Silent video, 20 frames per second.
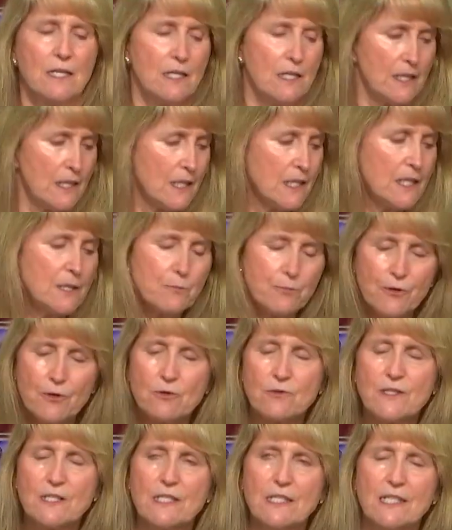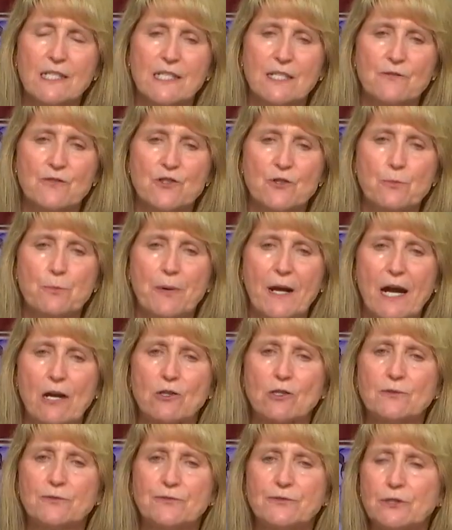eating protein gives you
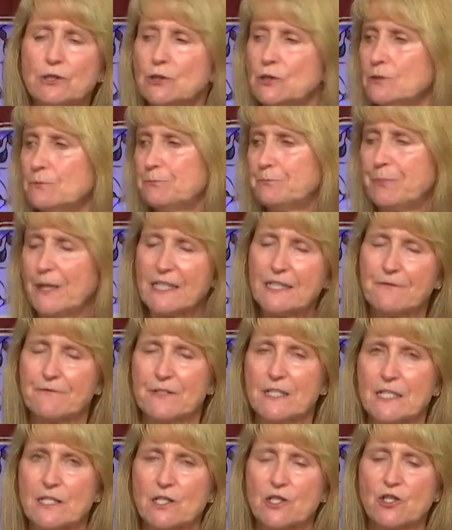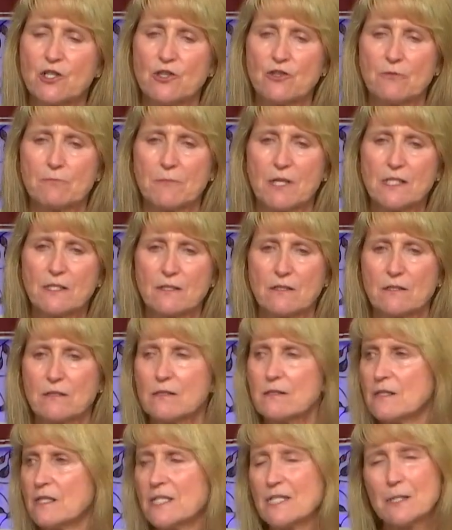powerful benefits to your
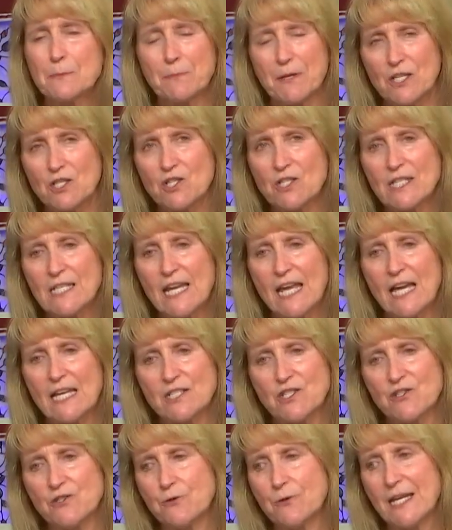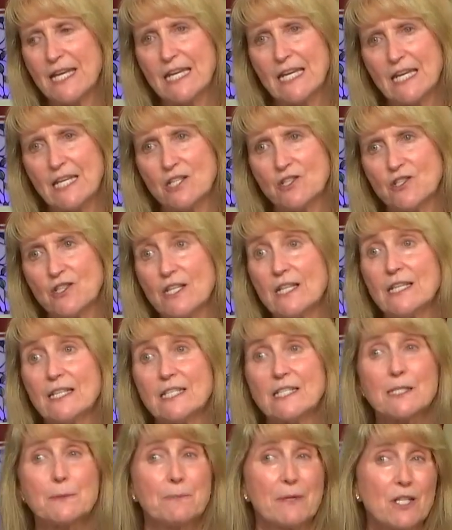muscles, especially as you age,
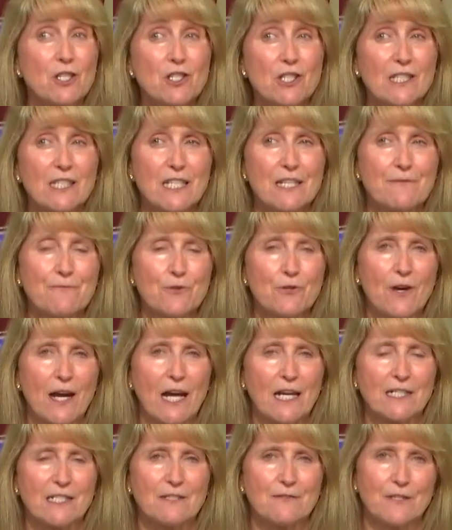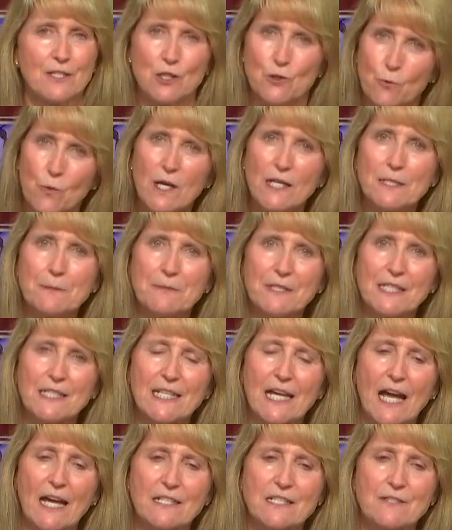especially if you're active, and you want to be
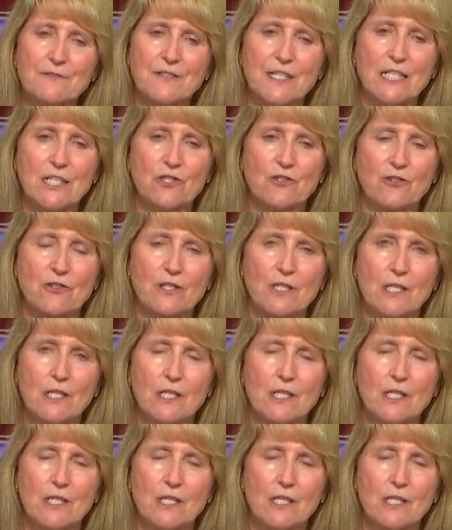an active ager.